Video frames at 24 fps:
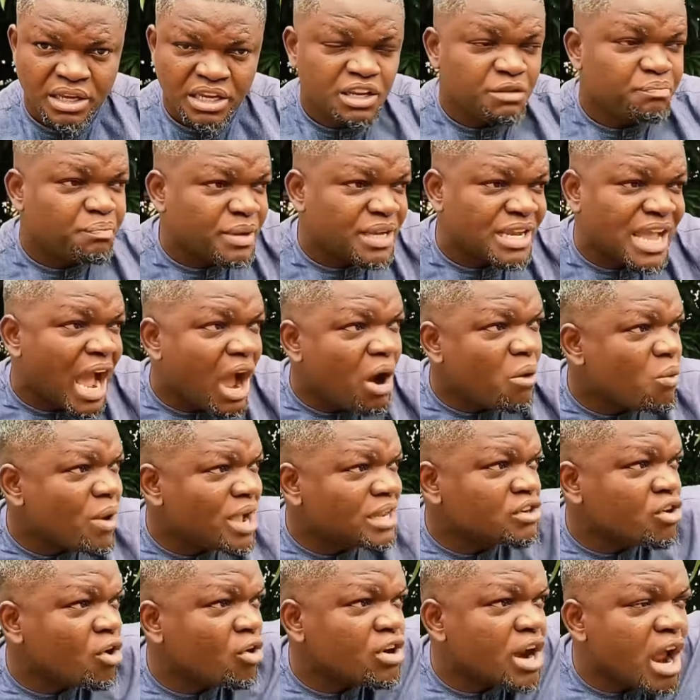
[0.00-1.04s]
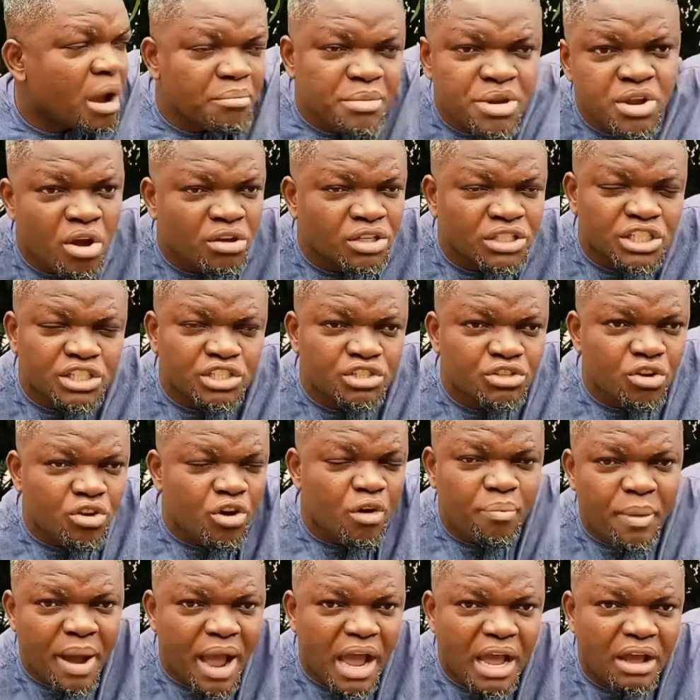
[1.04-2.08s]
It began when Oramion, the
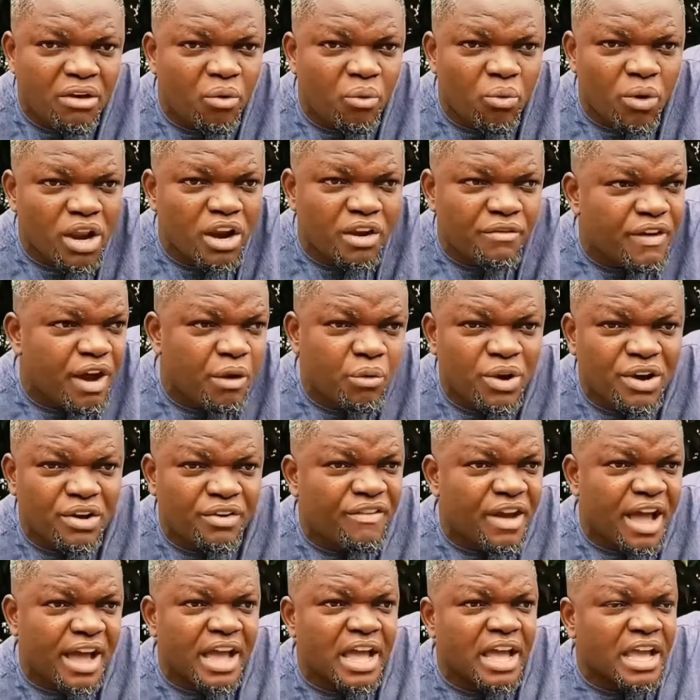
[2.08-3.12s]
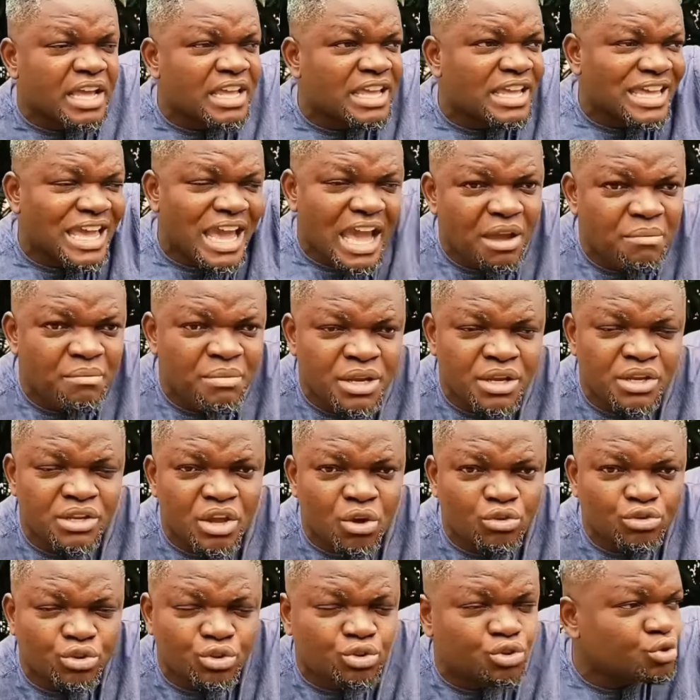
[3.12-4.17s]
Yoruba, whatever, came in,
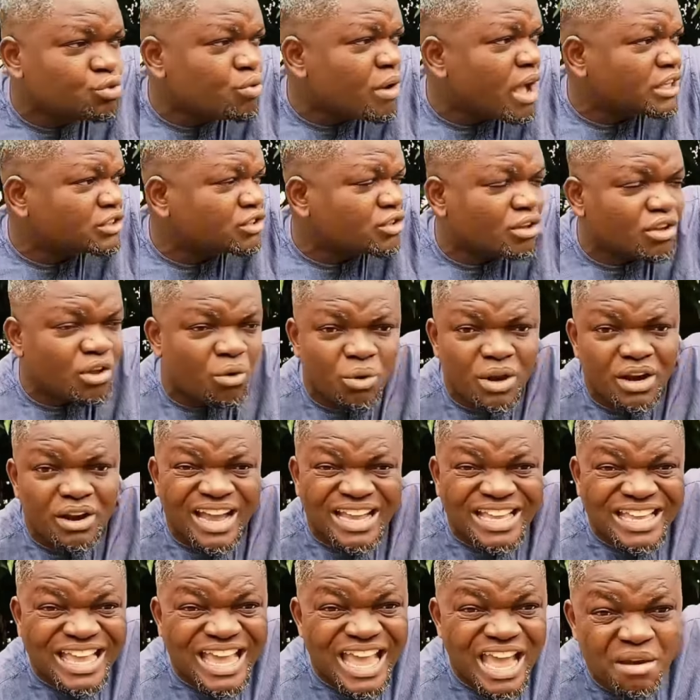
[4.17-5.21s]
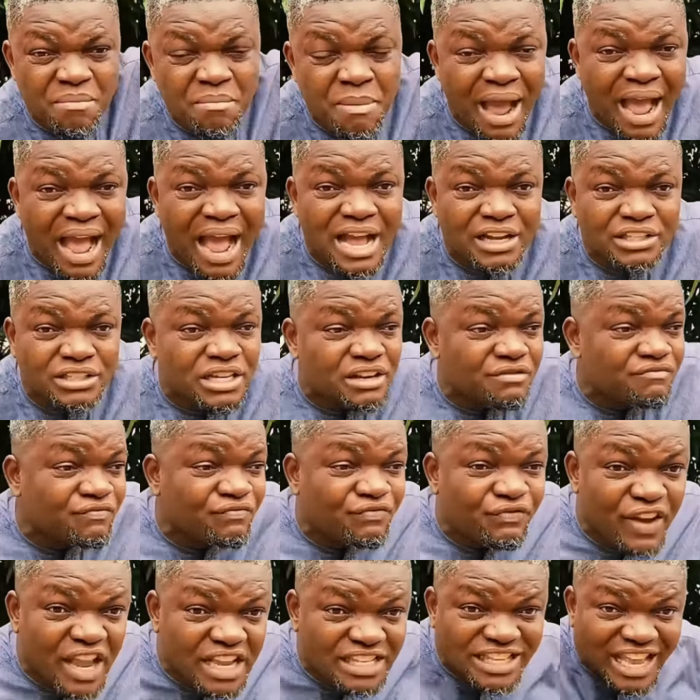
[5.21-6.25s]
Otutuwason, or whatever, came and
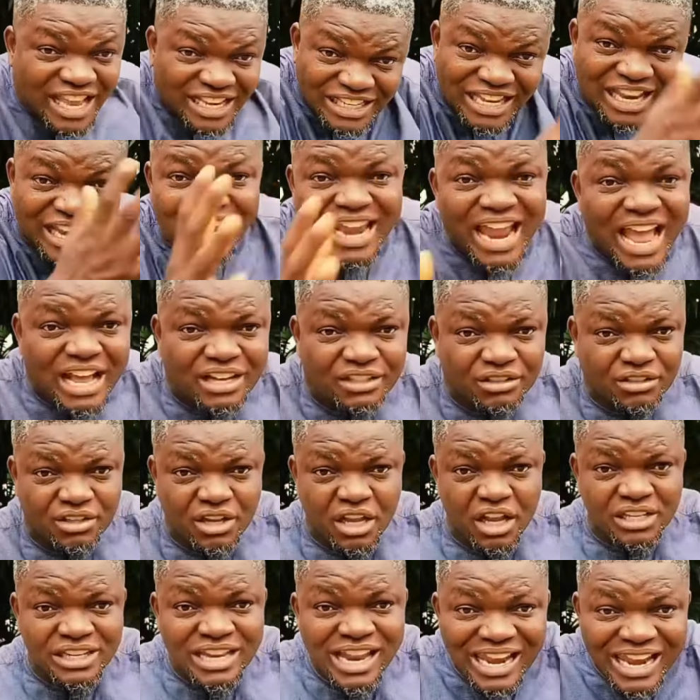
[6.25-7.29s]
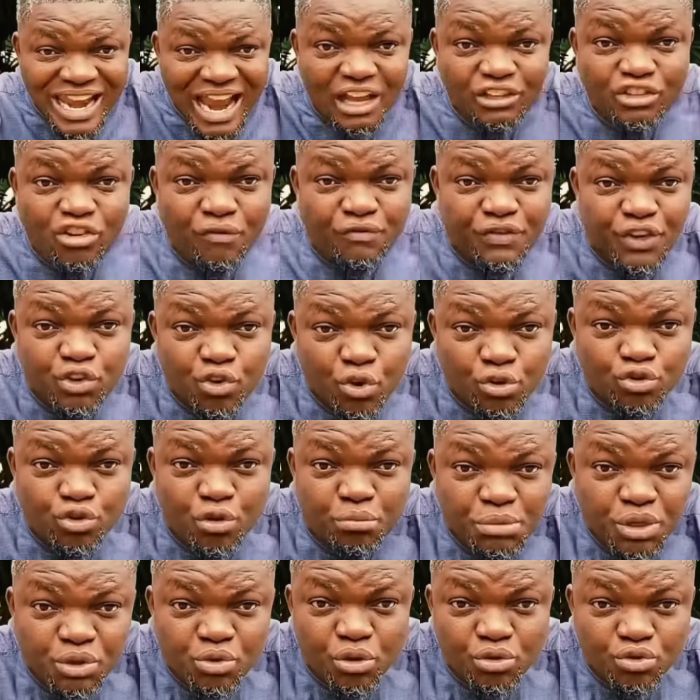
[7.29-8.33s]
invaded the land of
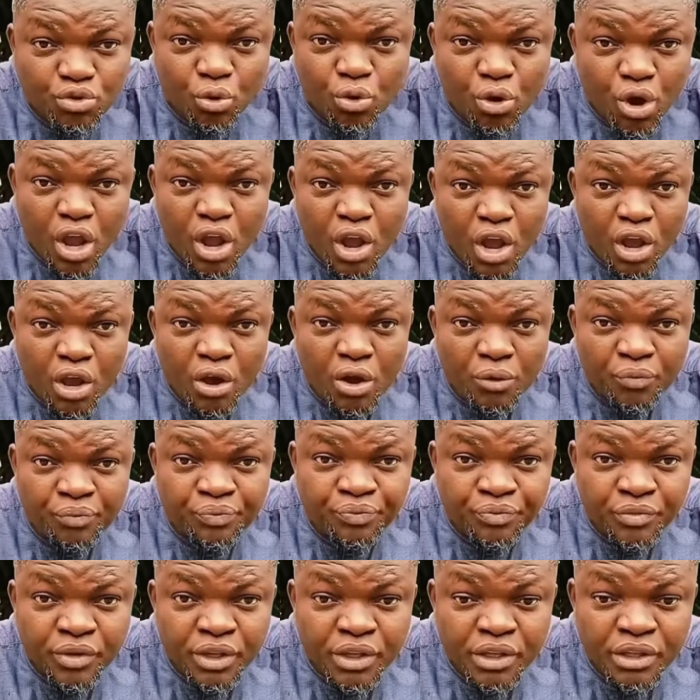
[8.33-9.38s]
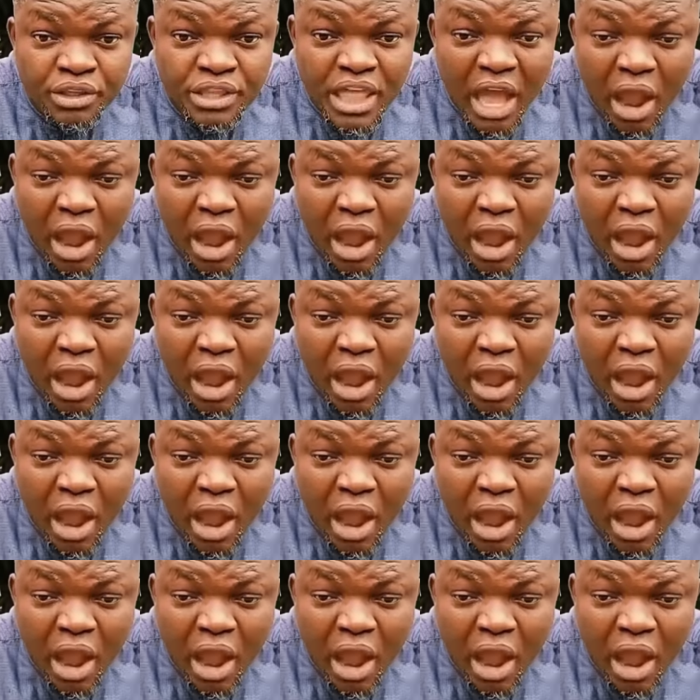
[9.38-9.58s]
Igodomigodo.